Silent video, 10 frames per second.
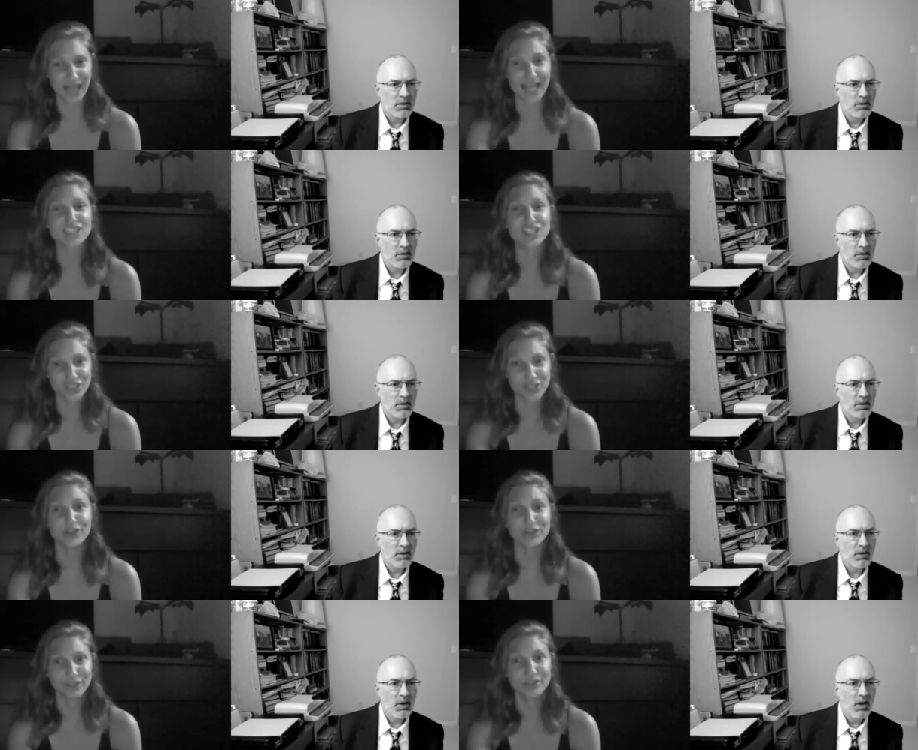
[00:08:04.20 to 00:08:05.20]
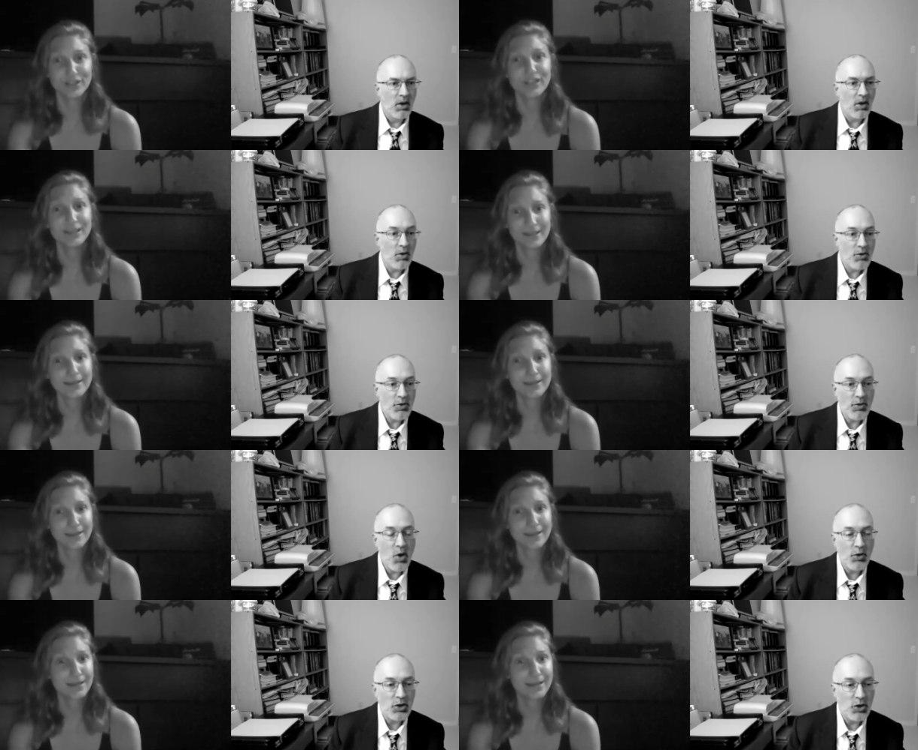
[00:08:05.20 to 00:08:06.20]
Speaker 1: like to do. Oh, no, no,
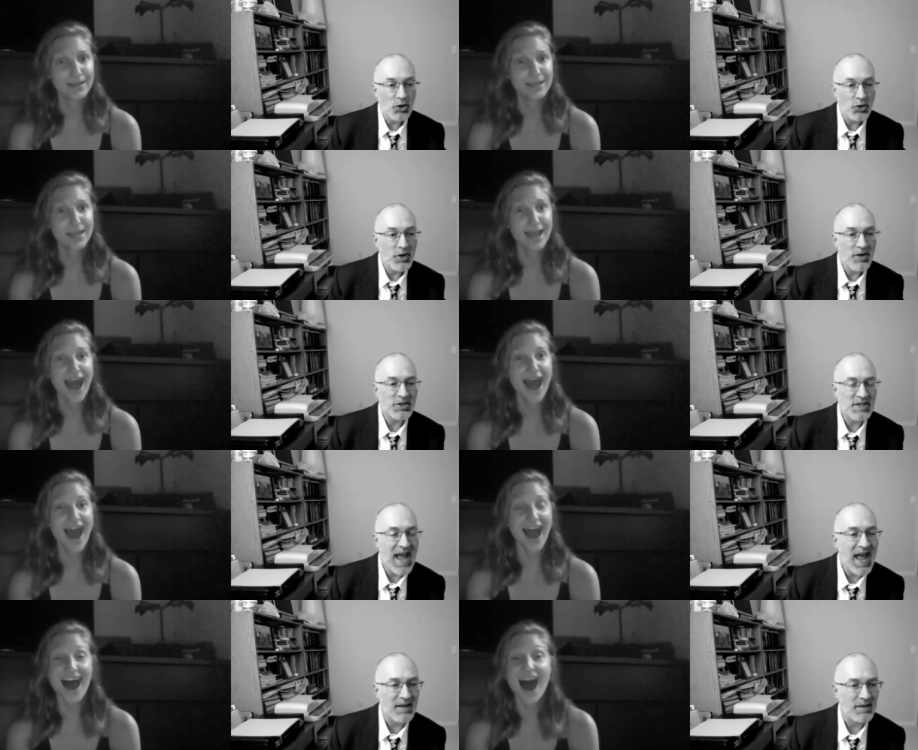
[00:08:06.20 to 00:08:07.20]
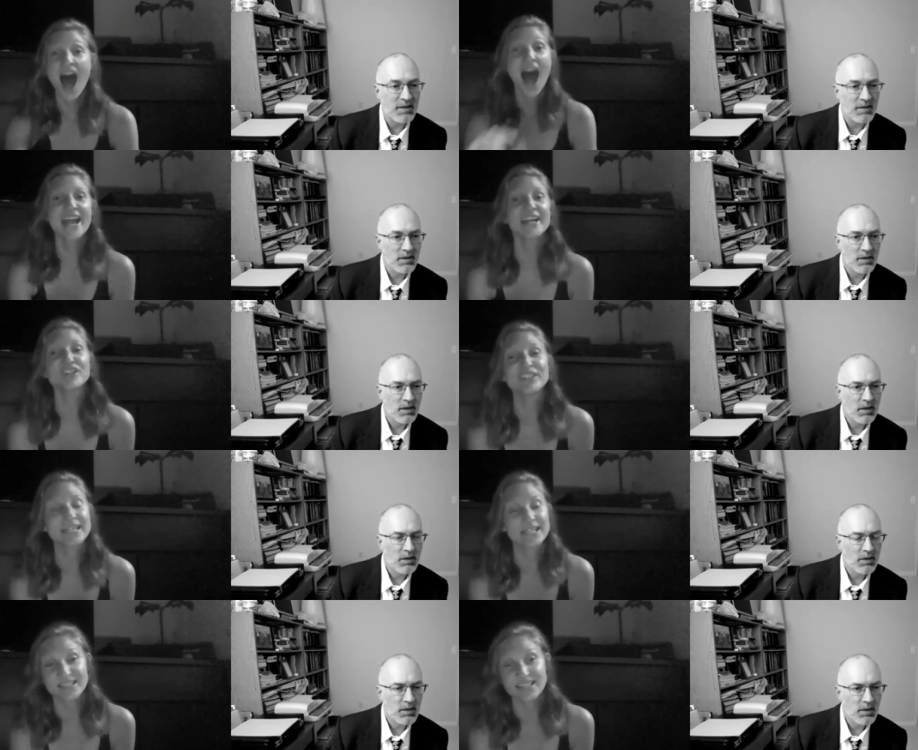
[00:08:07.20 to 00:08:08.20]
no. You, you don't understand. I
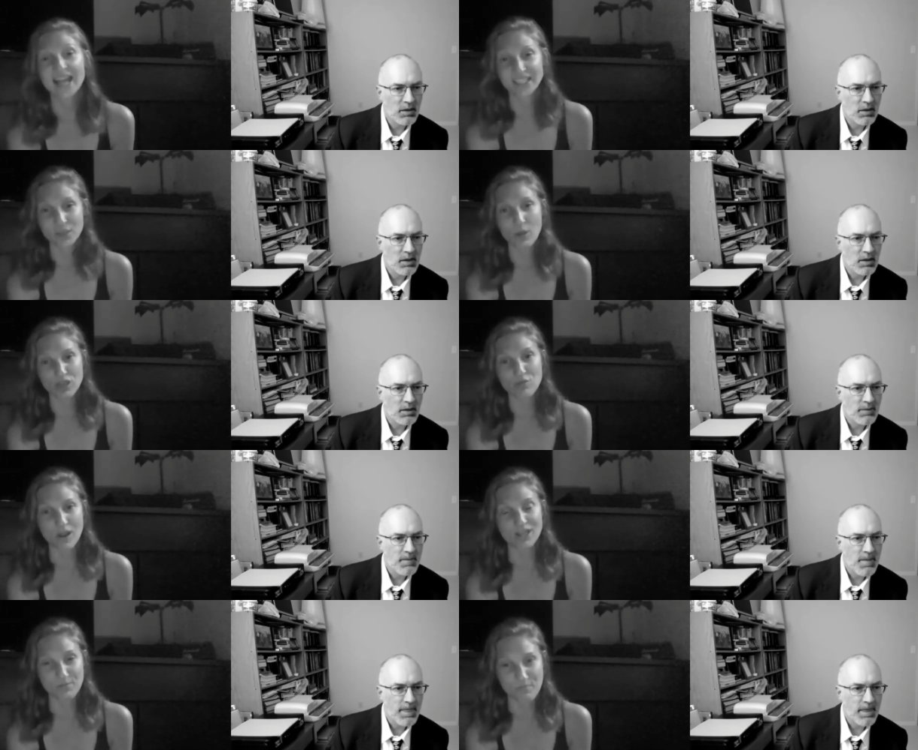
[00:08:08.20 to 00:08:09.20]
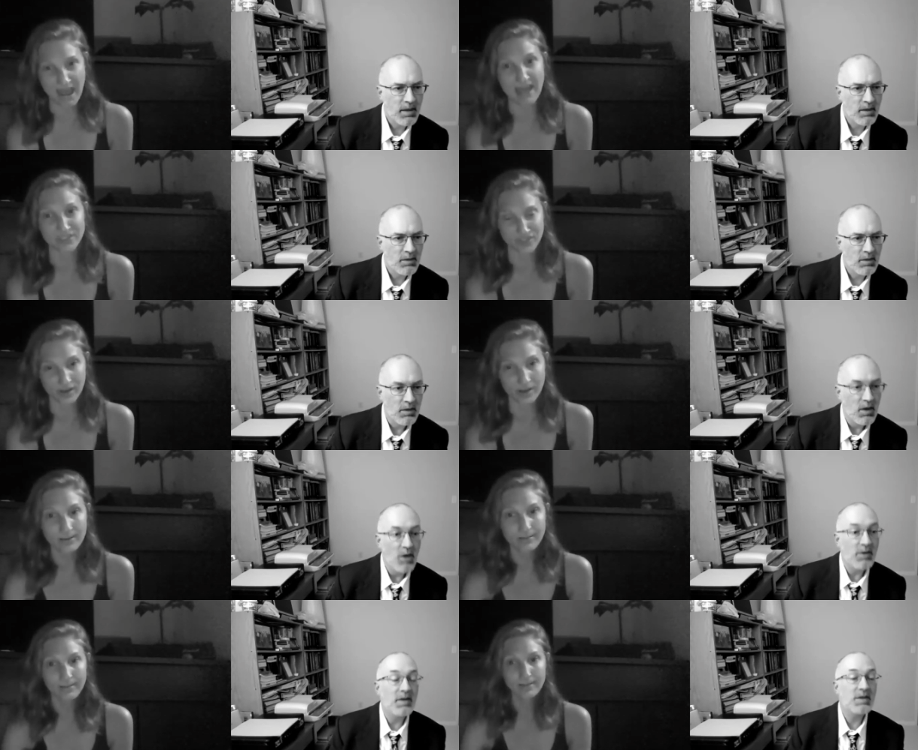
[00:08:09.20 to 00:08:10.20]
understand exactly what you want, you bastard.
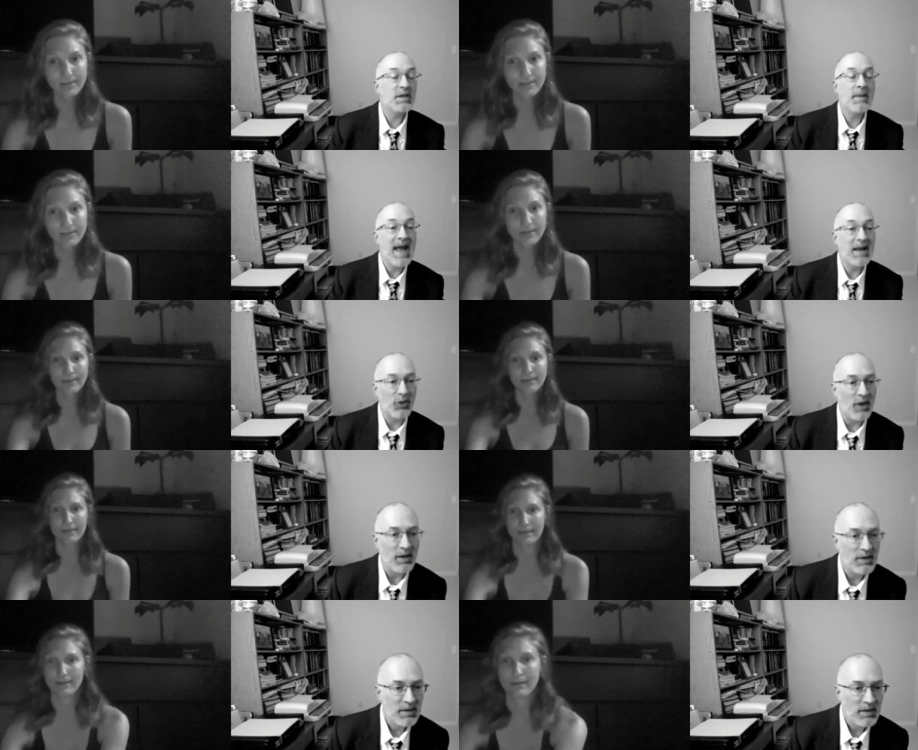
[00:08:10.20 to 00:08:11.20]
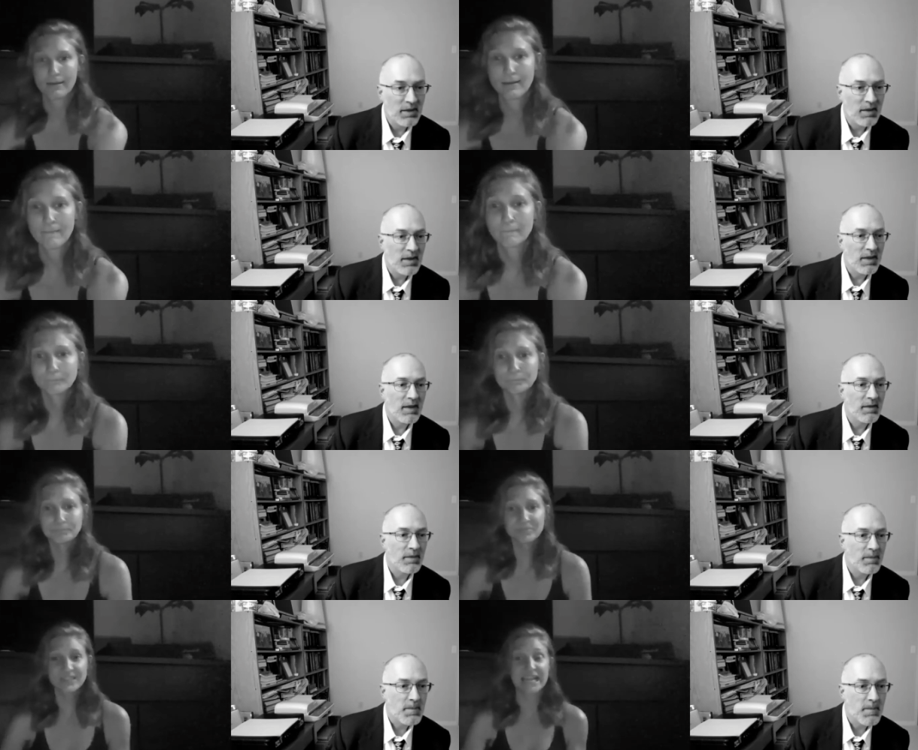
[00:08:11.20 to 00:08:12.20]
Speaker 2: Uh, Samantha.
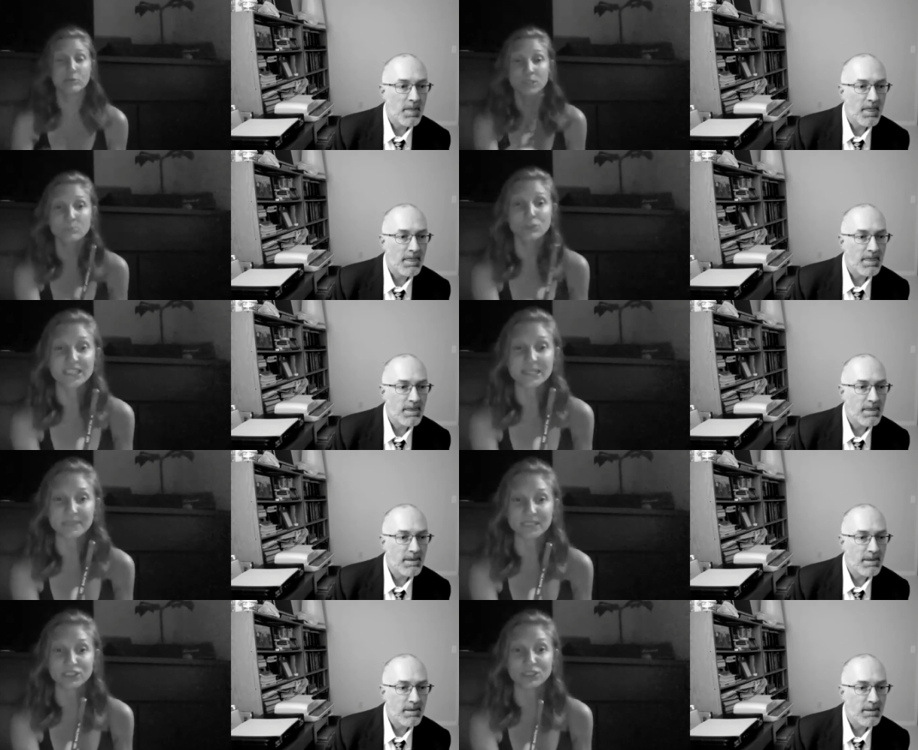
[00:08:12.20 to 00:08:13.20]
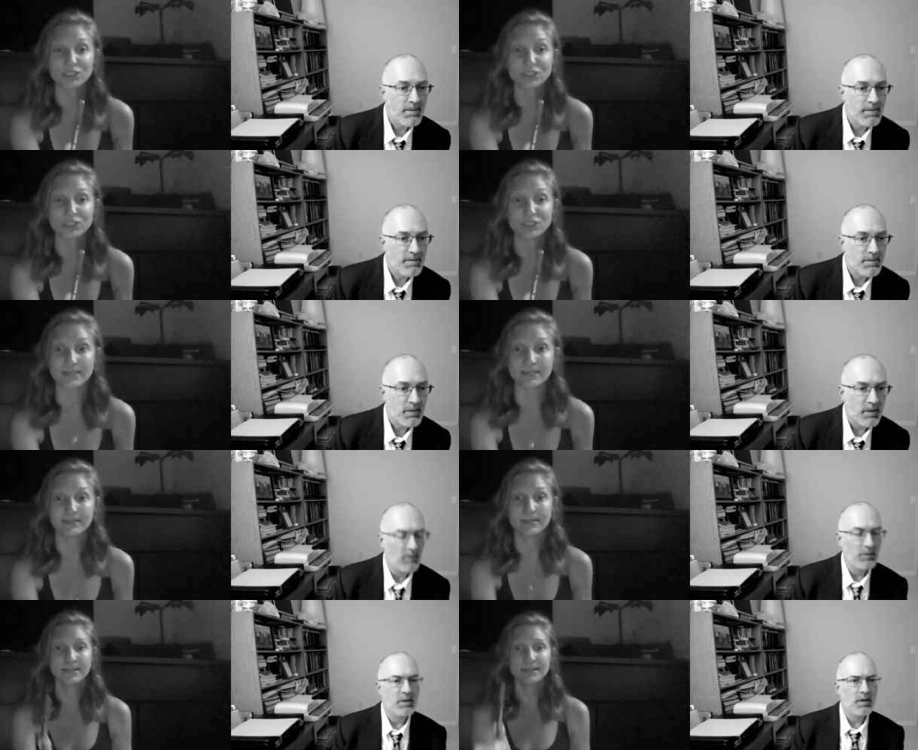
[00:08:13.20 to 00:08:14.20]
Speaker 1: Take one more step and I'll use this.
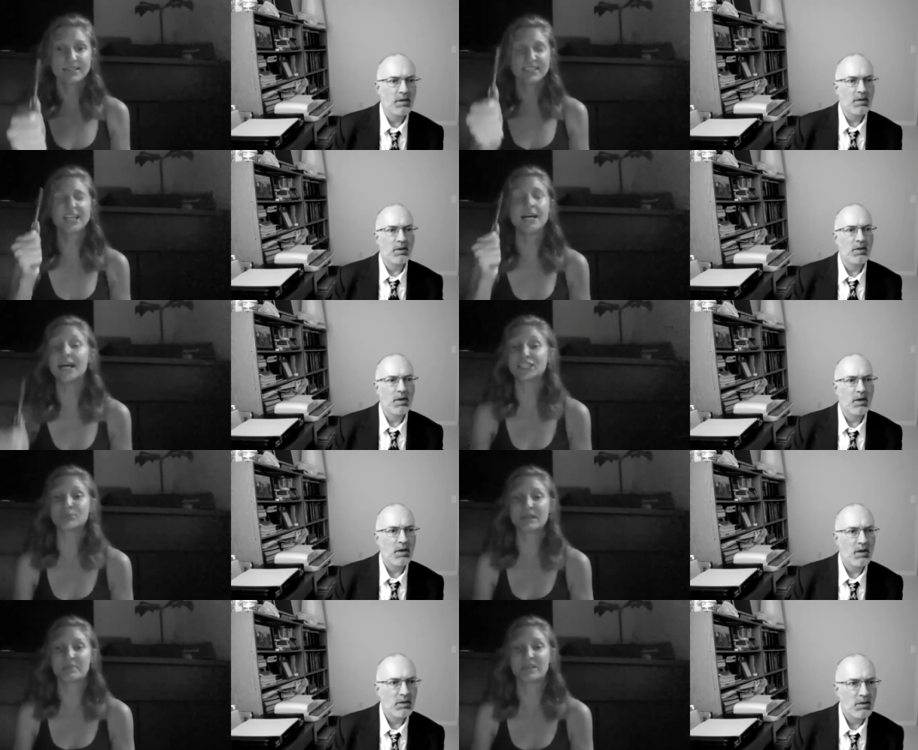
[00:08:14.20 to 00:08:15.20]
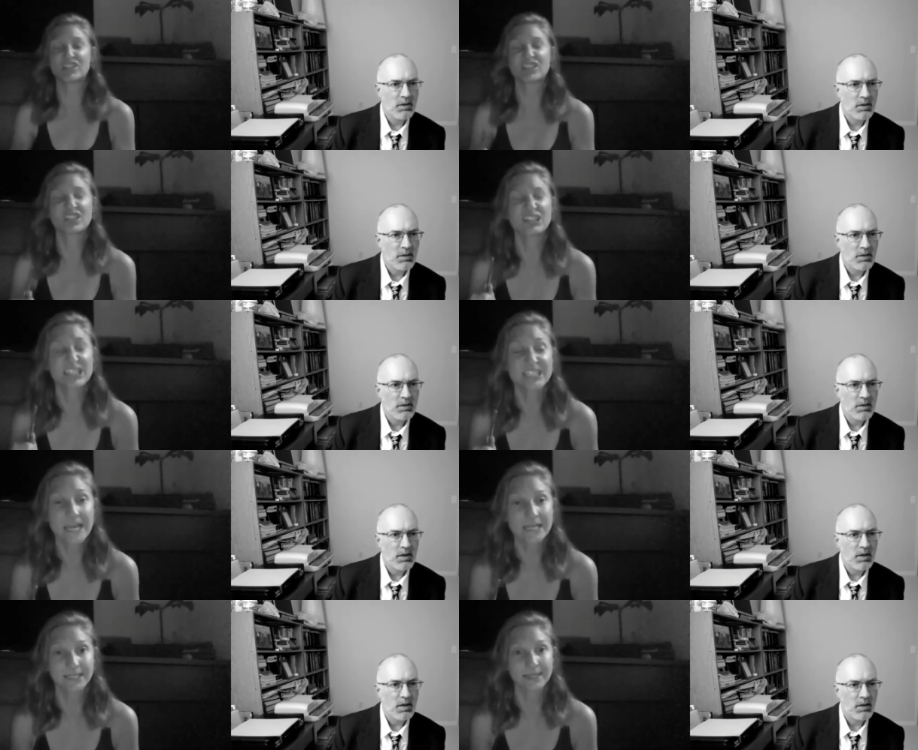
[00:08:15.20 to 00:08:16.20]
God, you make me sick.